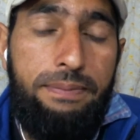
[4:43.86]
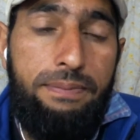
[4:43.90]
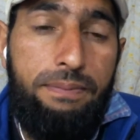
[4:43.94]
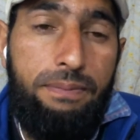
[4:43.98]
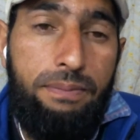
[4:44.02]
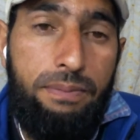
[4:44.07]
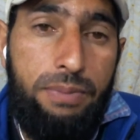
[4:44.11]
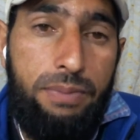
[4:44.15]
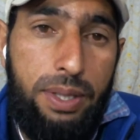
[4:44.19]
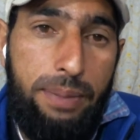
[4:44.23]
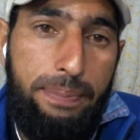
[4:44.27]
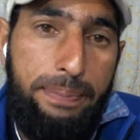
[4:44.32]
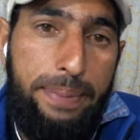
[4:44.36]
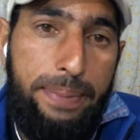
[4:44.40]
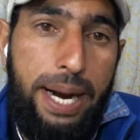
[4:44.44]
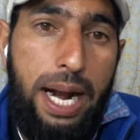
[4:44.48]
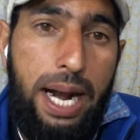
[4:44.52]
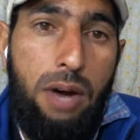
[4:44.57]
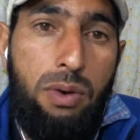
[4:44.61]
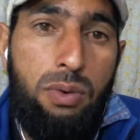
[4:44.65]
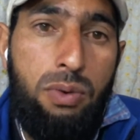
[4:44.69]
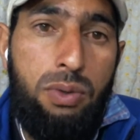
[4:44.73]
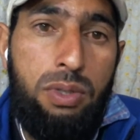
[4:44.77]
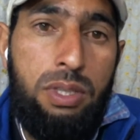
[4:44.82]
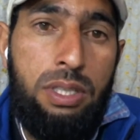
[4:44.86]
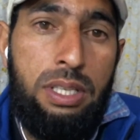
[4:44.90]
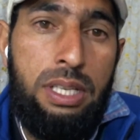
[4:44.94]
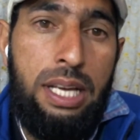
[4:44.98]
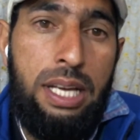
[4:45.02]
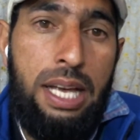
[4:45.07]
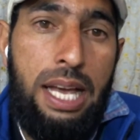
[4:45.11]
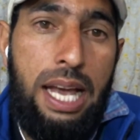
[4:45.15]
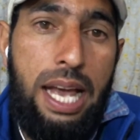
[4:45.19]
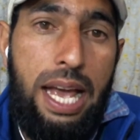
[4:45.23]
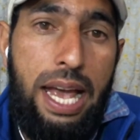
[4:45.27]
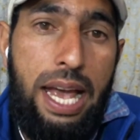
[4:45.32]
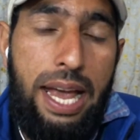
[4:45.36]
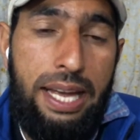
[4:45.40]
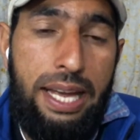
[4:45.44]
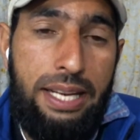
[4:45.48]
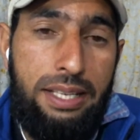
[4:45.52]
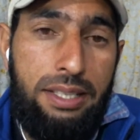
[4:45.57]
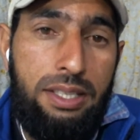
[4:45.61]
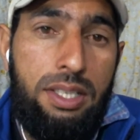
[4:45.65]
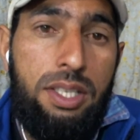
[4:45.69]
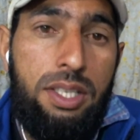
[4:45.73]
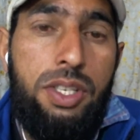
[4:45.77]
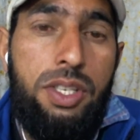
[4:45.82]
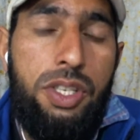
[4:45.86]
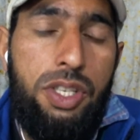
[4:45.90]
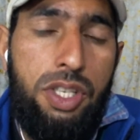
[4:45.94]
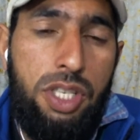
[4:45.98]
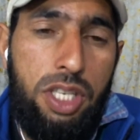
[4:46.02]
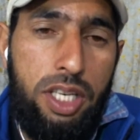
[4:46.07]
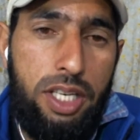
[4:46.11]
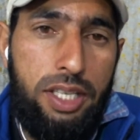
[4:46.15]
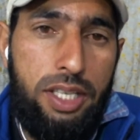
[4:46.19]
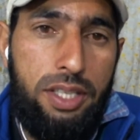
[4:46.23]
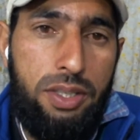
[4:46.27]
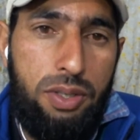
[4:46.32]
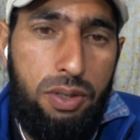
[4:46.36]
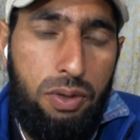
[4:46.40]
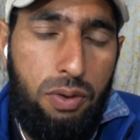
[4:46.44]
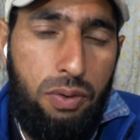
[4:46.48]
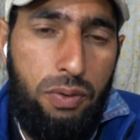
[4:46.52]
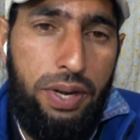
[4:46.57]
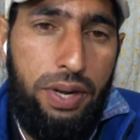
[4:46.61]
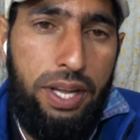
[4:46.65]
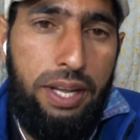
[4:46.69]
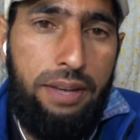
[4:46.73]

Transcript: the prose and short story.